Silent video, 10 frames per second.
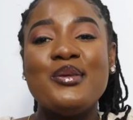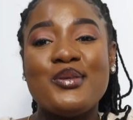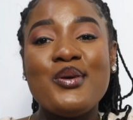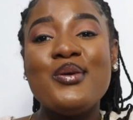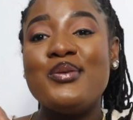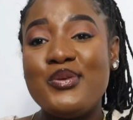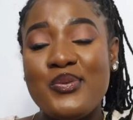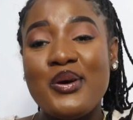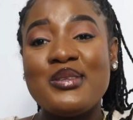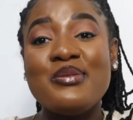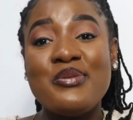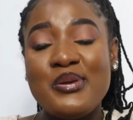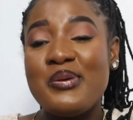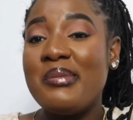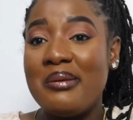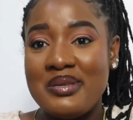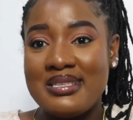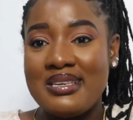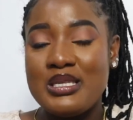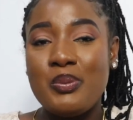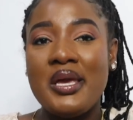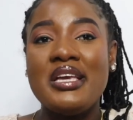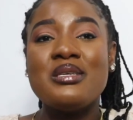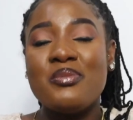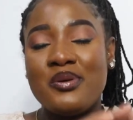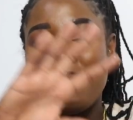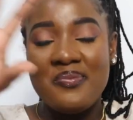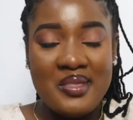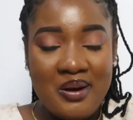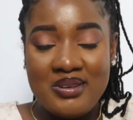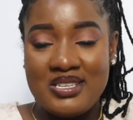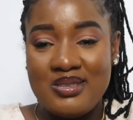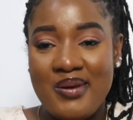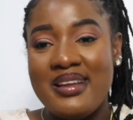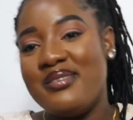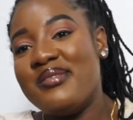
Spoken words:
So do well to follow my business page. But that was just by the